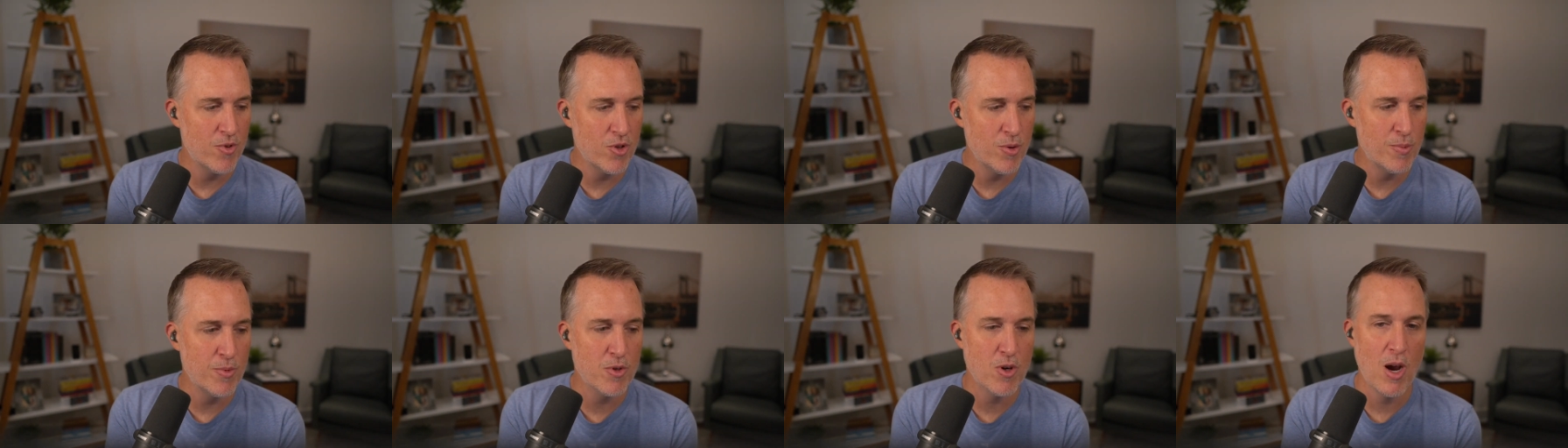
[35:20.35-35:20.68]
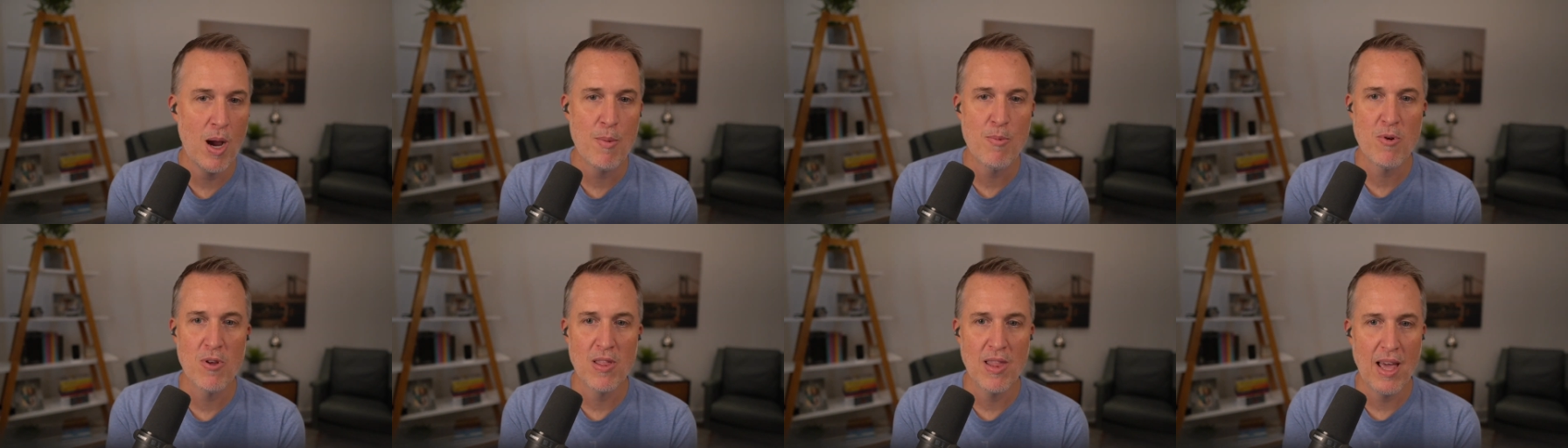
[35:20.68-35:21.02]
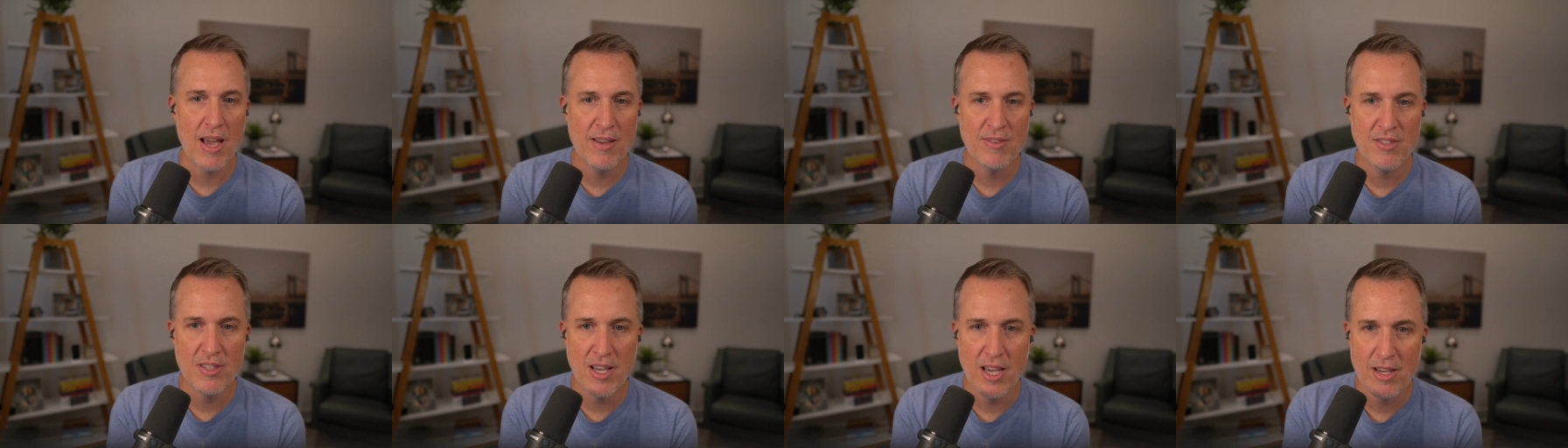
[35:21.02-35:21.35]
subscriber
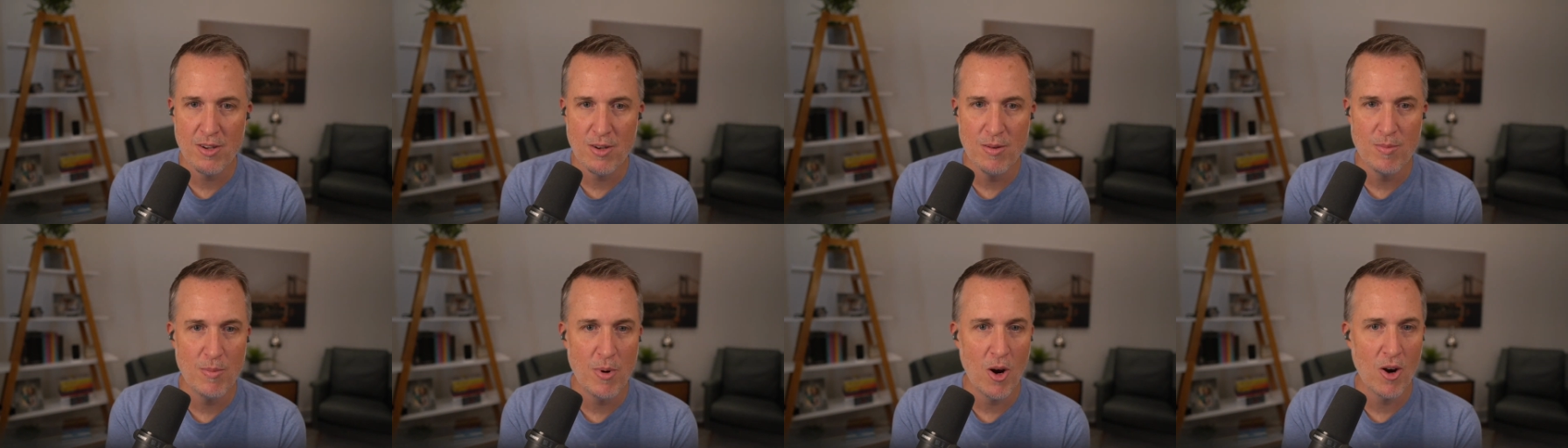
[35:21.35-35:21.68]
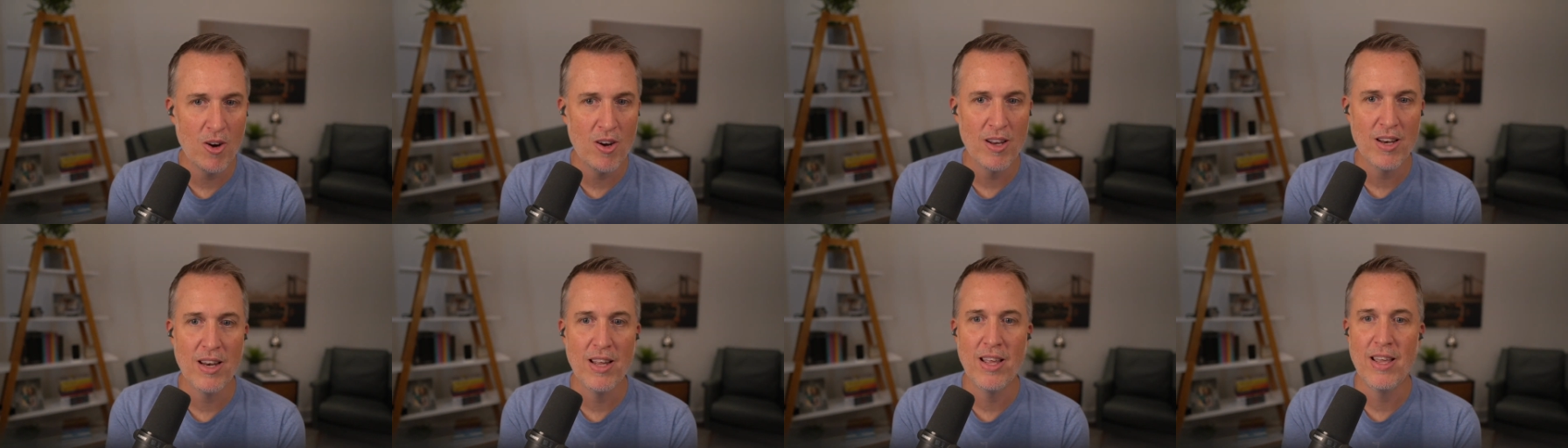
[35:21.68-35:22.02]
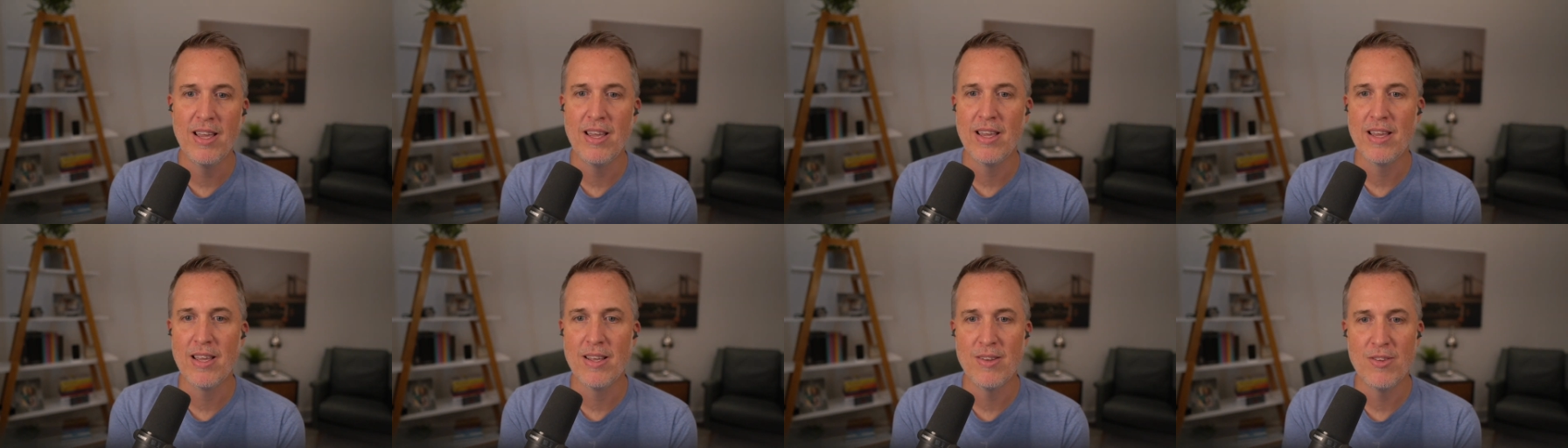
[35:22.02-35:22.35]
lifecycle
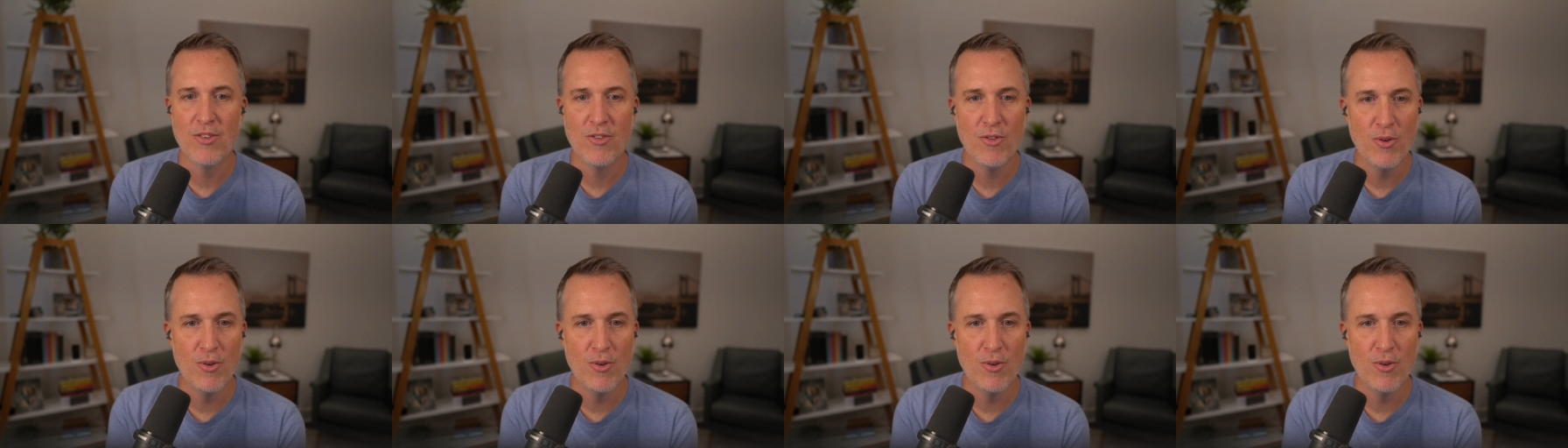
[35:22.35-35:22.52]
marketing and